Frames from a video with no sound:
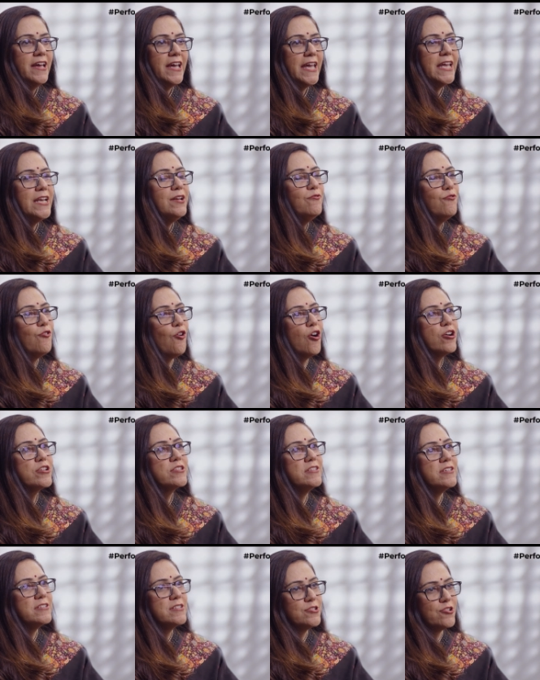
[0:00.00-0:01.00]
in walk
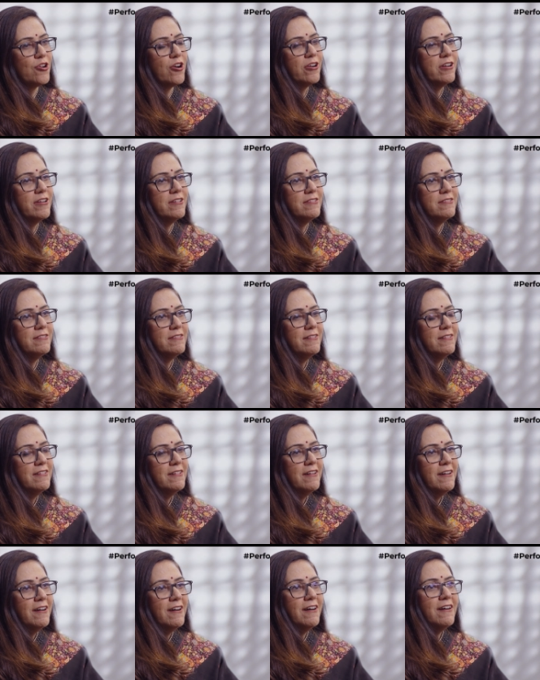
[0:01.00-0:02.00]
the talk,
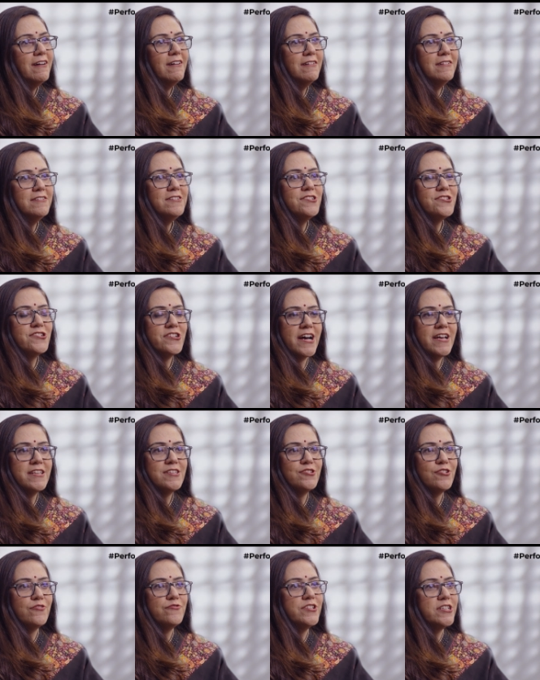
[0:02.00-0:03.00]
earn
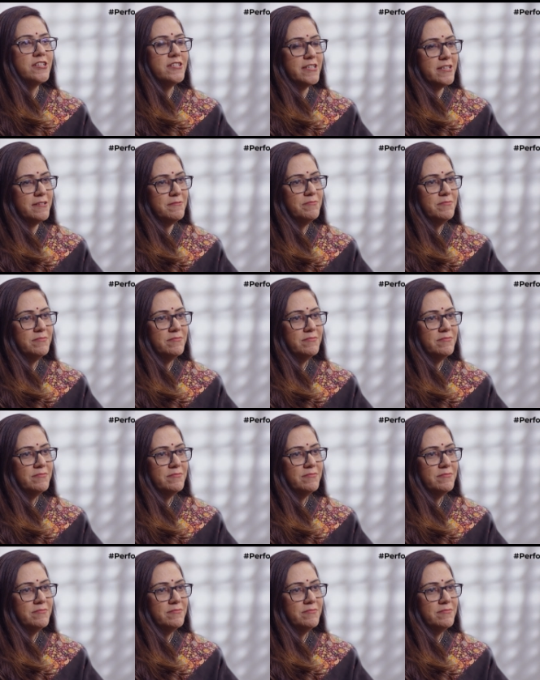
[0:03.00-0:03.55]
trust of the team,